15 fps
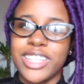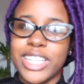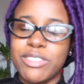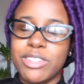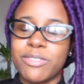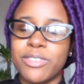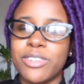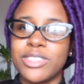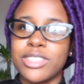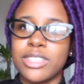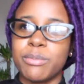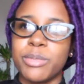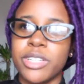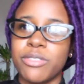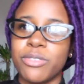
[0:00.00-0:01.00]
and they refer to
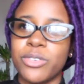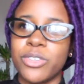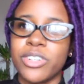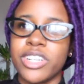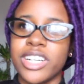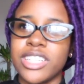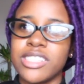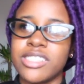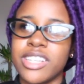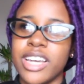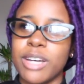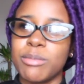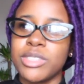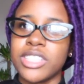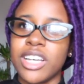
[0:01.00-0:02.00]
the Big Four as
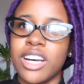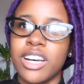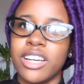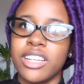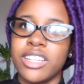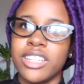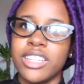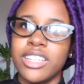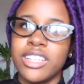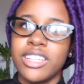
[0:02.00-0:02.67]
Amazon,